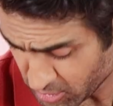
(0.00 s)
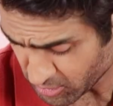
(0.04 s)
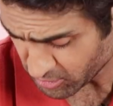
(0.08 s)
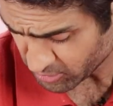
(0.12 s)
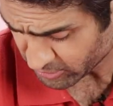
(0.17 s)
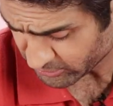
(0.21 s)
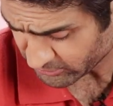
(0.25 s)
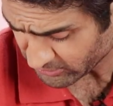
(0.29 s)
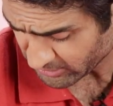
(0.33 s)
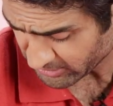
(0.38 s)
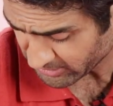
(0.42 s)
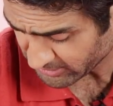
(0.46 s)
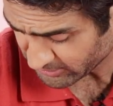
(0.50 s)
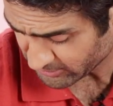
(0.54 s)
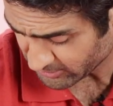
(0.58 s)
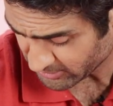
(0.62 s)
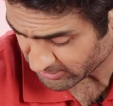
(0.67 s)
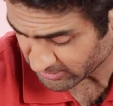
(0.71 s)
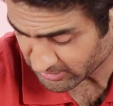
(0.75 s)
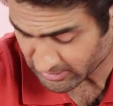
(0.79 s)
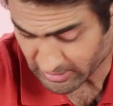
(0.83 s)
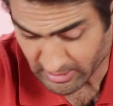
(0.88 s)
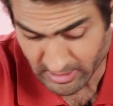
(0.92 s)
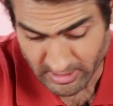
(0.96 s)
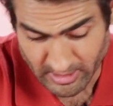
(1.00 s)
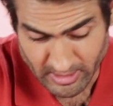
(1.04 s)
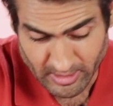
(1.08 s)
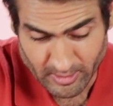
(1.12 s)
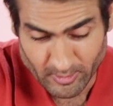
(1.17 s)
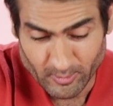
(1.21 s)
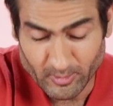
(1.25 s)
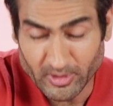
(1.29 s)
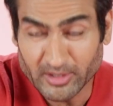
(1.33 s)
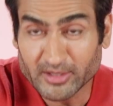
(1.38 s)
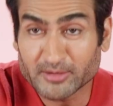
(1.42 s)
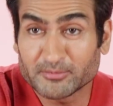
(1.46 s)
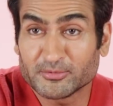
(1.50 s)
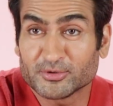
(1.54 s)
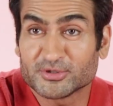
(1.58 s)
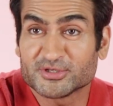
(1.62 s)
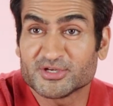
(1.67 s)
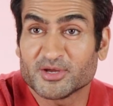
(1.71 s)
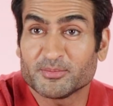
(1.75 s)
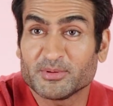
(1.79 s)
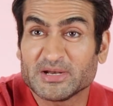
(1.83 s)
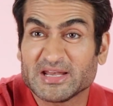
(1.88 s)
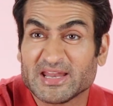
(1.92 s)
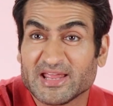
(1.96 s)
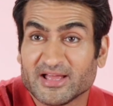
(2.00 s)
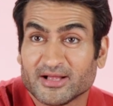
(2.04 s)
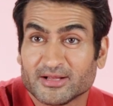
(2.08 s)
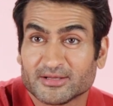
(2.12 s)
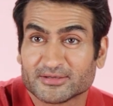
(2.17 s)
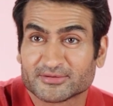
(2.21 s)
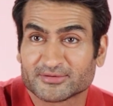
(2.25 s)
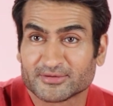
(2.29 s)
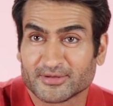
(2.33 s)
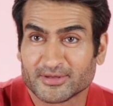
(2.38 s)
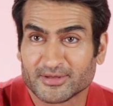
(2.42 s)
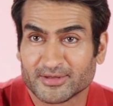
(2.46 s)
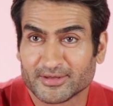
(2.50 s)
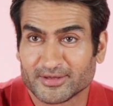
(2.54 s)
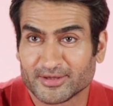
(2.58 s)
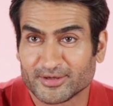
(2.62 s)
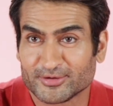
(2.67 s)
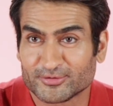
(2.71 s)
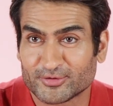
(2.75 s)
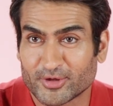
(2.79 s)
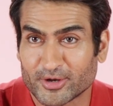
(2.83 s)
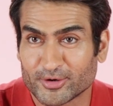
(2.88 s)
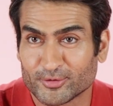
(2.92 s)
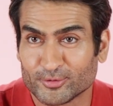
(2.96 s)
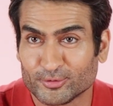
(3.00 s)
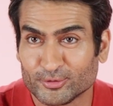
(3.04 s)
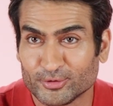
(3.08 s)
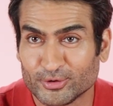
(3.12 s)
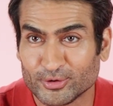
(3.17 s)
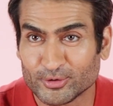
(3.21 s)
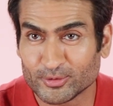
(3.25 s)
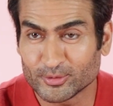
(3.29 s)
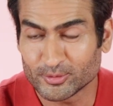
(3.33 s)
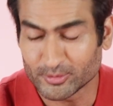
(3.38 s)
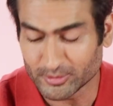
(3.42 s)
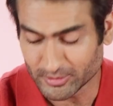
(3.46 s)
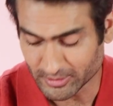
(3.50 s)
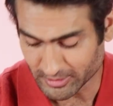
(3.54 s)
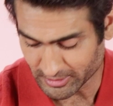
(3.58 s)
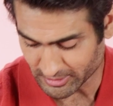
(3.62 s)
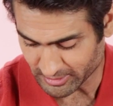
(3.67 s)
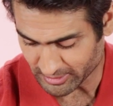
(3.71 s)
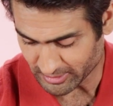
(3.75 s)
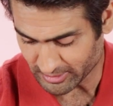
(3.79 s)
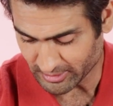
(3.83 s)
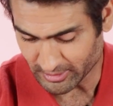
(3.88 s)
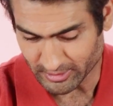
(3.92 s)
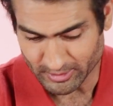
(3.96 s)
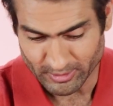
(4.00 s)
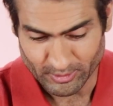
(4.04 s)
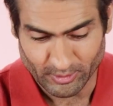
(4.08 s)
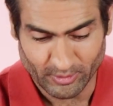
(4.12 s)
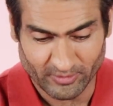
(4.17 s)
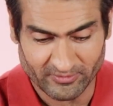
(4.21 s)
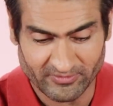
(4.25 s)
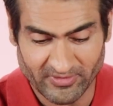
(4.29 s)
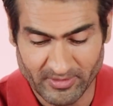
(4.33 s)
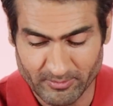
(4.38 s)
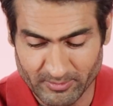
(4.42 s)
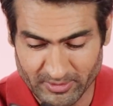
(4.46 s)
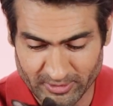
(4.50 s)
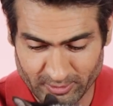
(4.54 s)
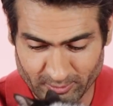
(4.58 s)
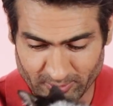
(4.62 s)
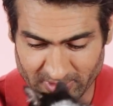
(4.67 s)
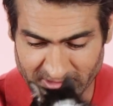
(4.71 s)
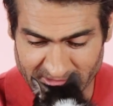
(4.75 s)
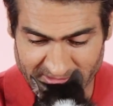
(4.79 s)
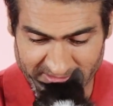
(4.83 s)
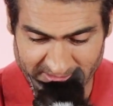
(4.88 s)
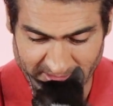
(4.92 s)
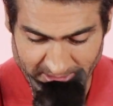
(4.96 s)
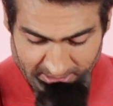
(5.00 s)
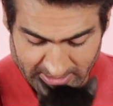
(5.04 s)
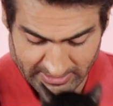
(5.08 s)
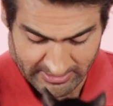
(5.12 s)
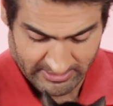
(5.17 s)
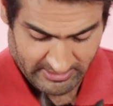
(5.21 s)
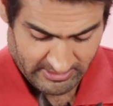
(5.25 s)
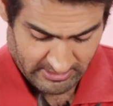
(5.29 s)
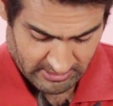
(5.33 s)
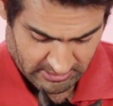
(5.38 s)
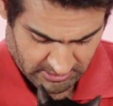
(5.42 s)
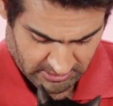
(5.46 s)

Oh, sorry, sorry. Welcome to Chippendales is on Hulu, November twenty-second.